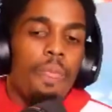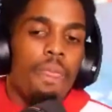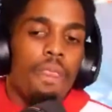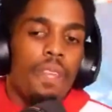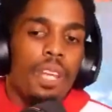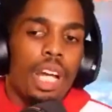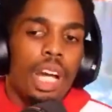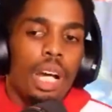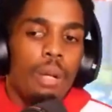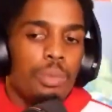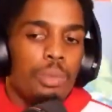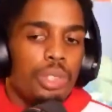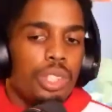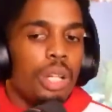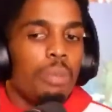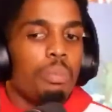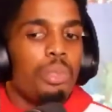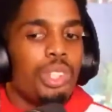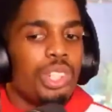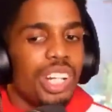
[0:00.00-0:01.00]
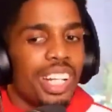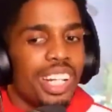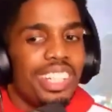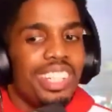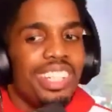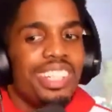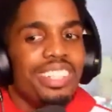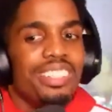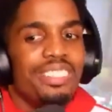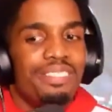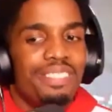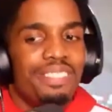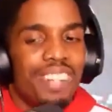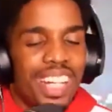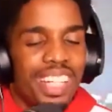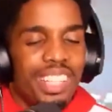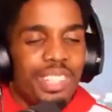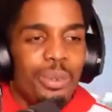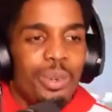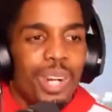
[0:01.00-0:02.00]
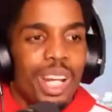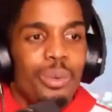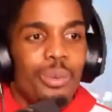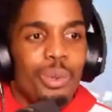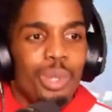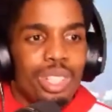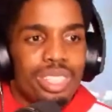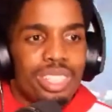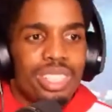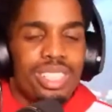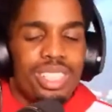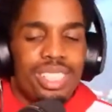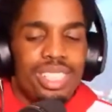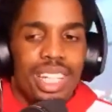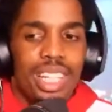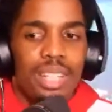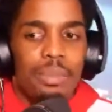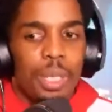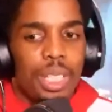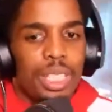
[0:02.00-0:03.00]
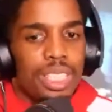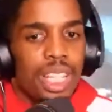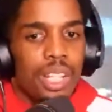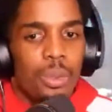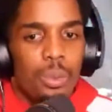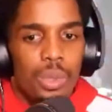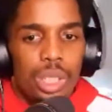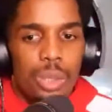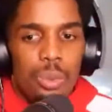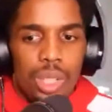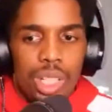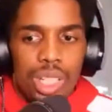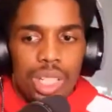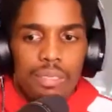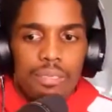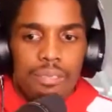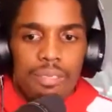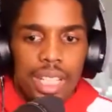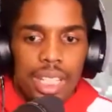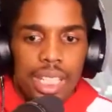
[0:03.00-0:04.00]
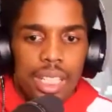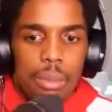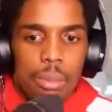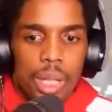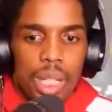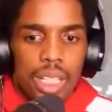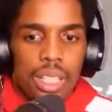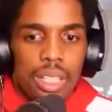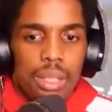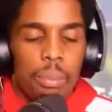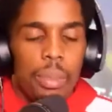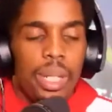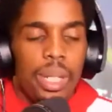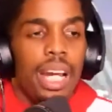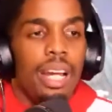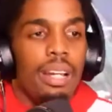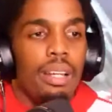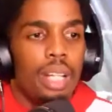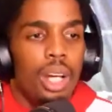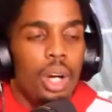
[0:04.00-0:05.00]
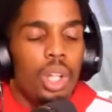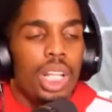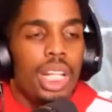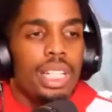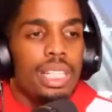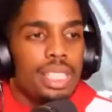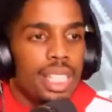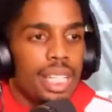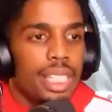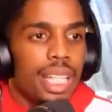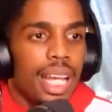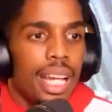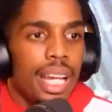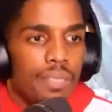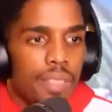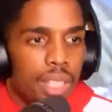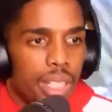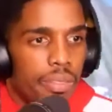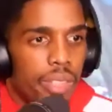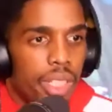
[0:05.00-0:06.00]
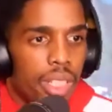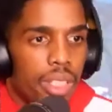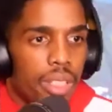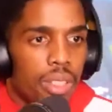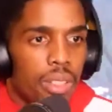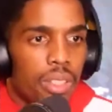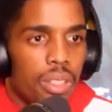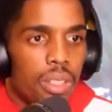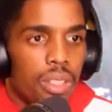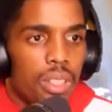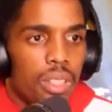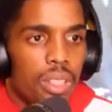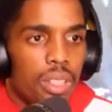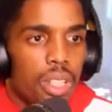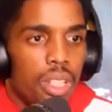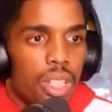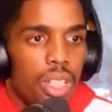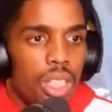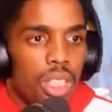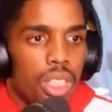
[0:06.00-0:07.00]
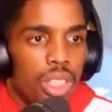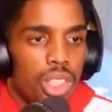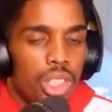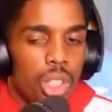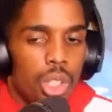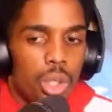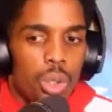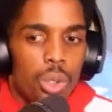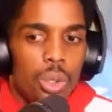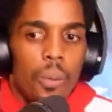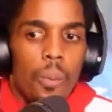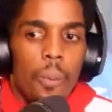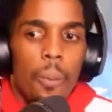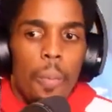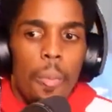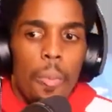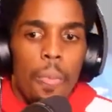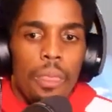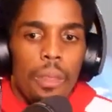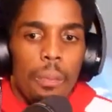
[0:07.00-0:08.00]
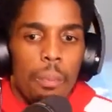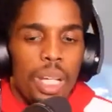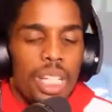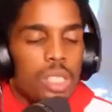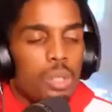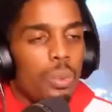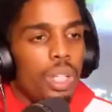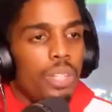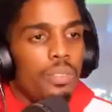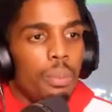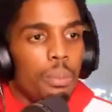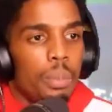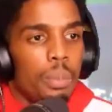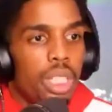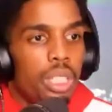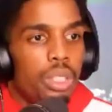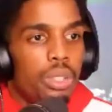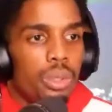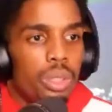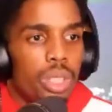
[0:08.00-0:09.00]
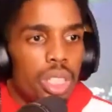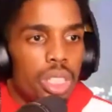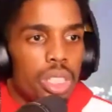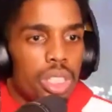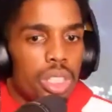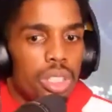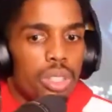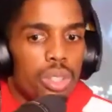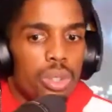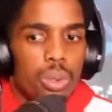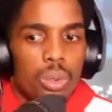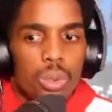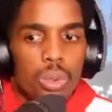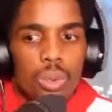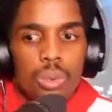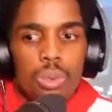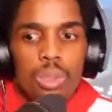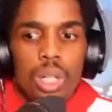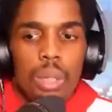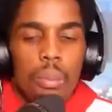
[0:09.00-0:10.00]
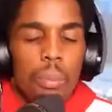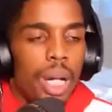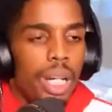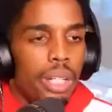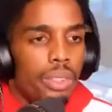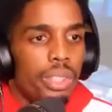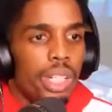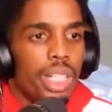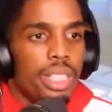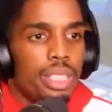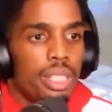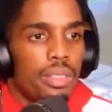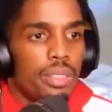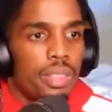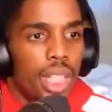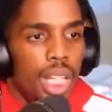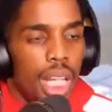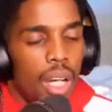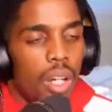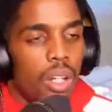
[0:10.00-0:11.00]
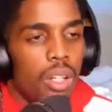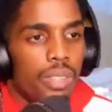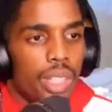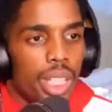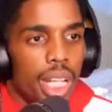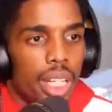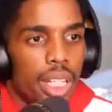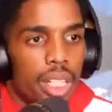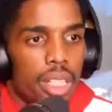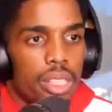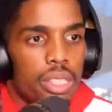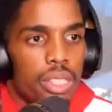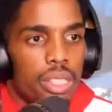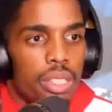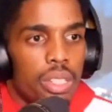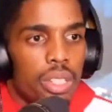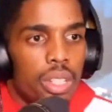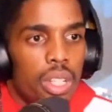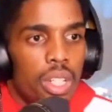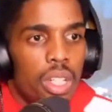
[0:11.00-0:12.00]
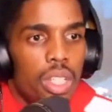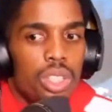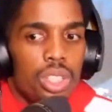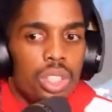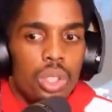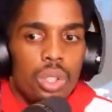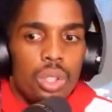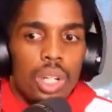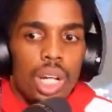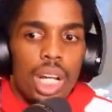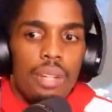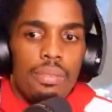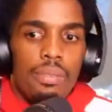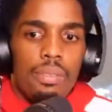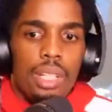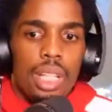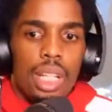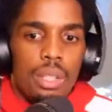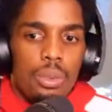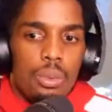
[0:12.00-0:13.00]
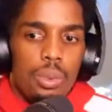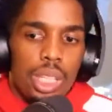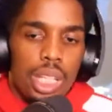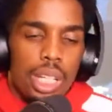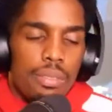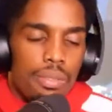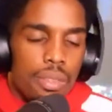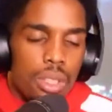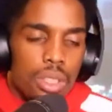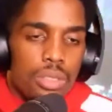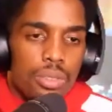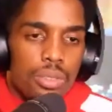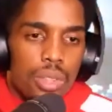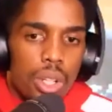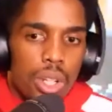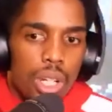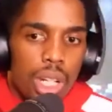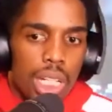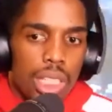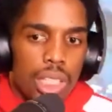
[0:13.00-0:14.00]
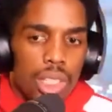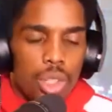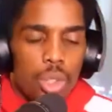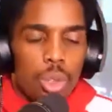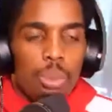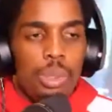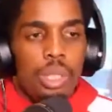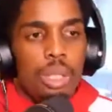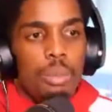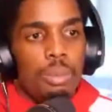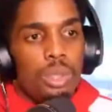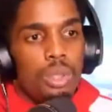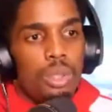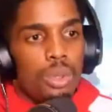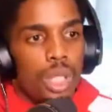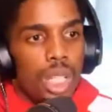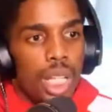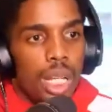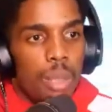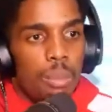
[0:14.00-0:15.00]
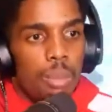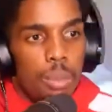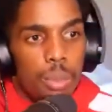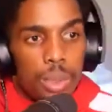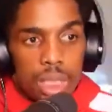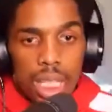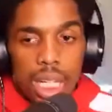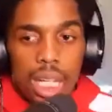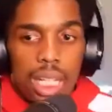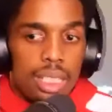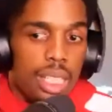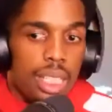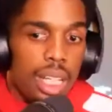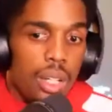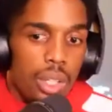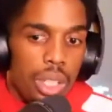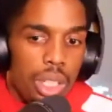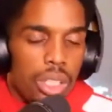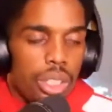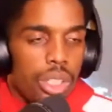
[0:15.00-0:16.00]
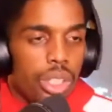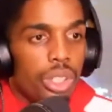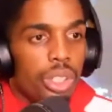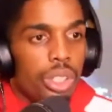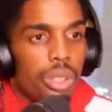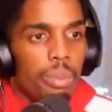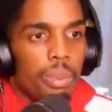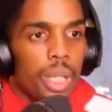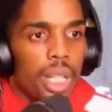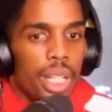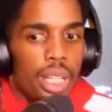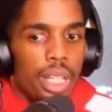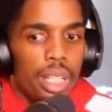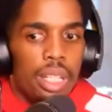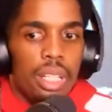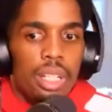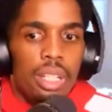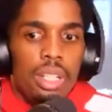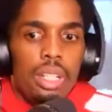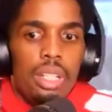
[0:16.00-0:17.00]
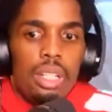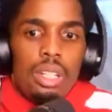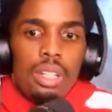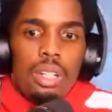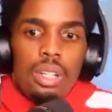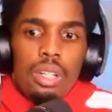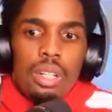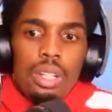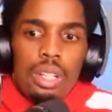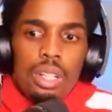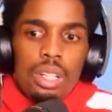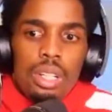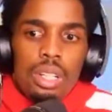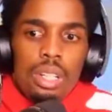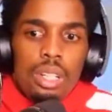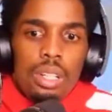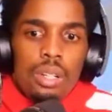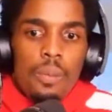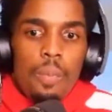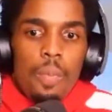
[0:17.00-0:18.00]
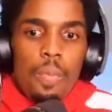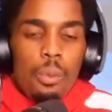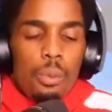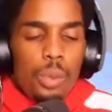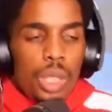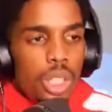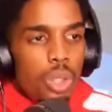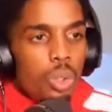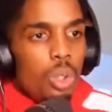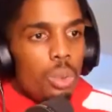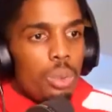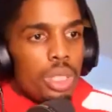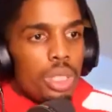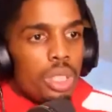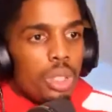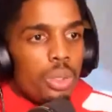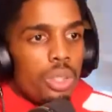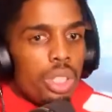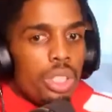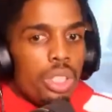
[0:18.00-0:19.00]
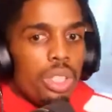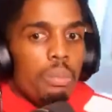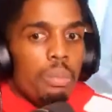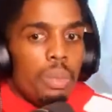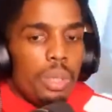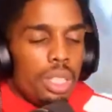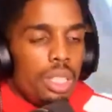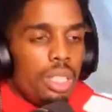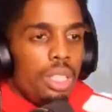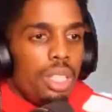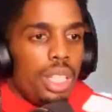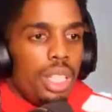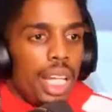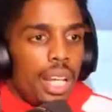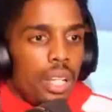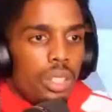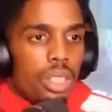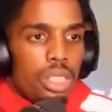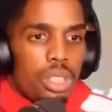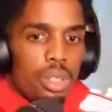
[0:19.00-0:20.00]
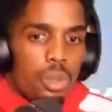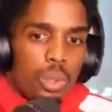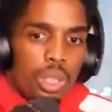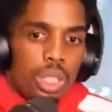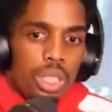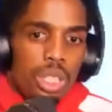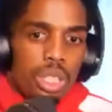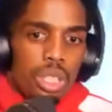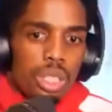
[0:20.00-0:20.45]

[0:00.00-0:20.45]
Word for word: I'm I'm trying to find the right words to say because I don't really want to offend anybody. But I all I can say is I've lived it. So the best way for me to do it is through my creativity, however that is. So I feel like with that first vlog, I just opened up to a lot of people's eyes out here in Europe. Like we knew what was going on, but now this is one of your